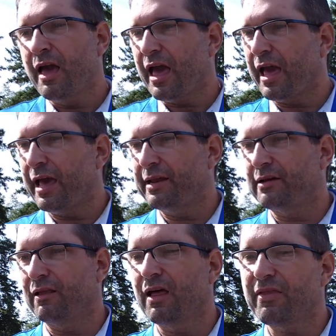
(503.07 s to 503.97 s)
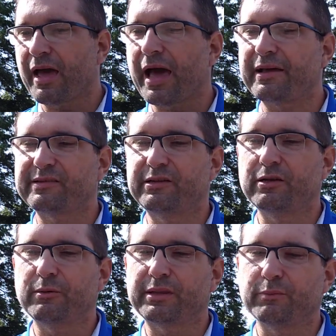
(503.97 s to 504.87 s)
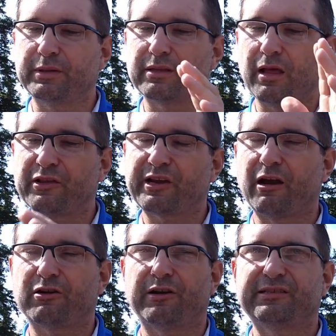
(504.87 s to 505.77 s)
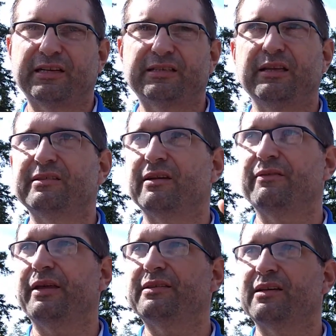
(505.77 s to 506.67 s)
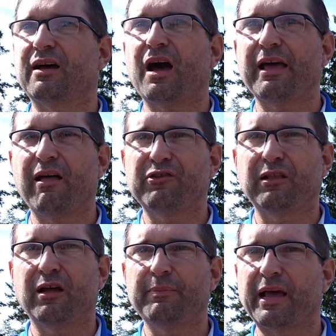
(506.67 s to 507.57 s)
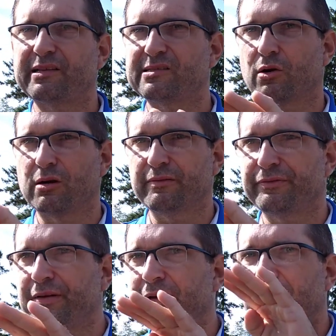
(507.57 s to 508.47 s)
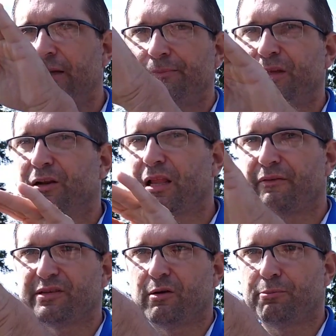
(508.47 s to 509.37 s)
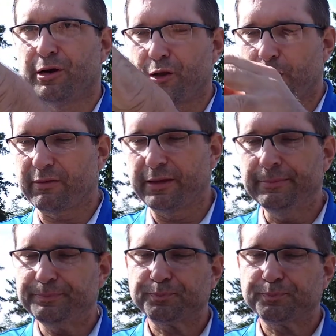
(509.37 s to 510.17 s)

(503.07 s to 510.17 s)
And a lot of that has to do with the launch characteristics. It's a high launching club that sort of levels out pretty quickly,